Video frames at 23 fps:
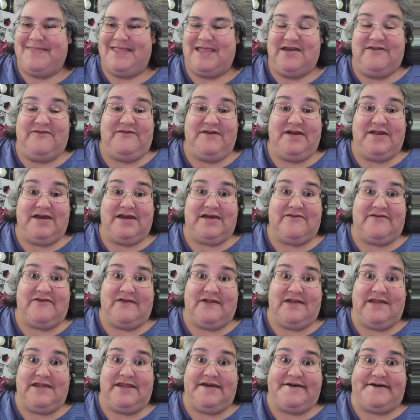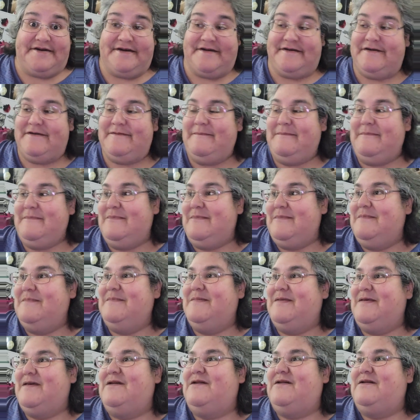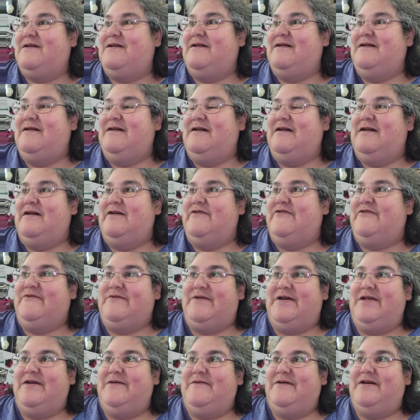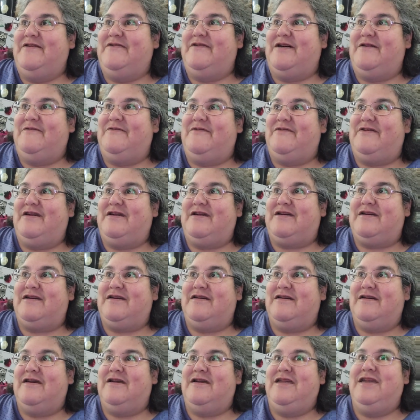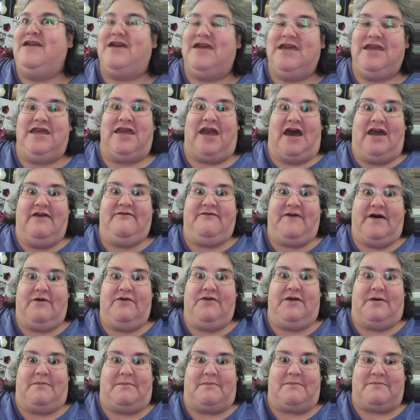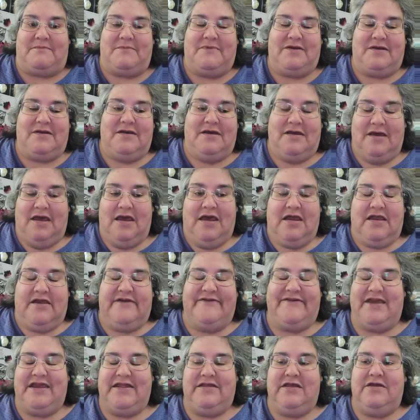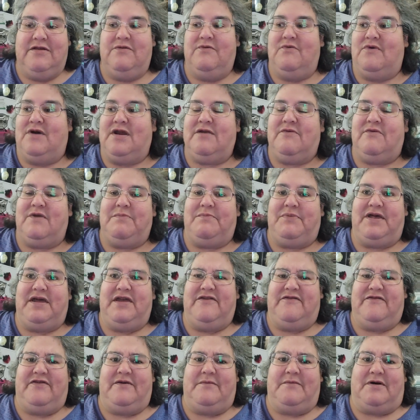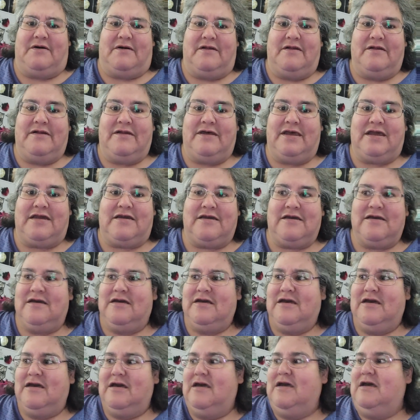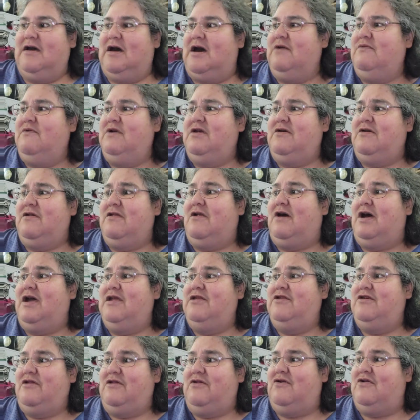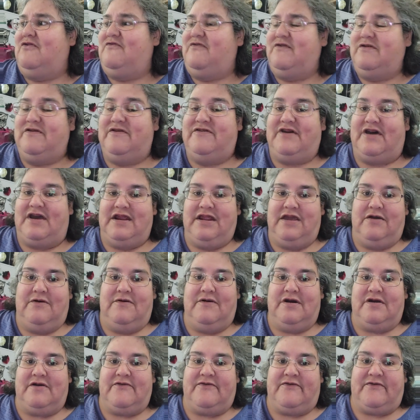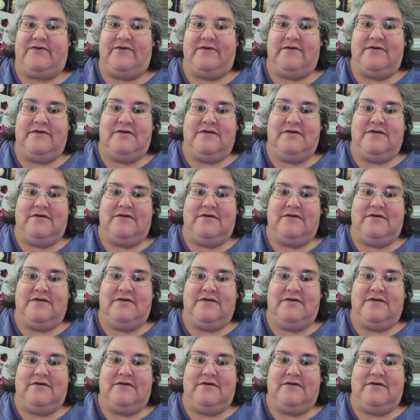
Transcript: I feel like a silly duck. So anyways, I was like, yay, I found them. Because I didn't want to replace them all. Like, I went online to look for the tiny hooks.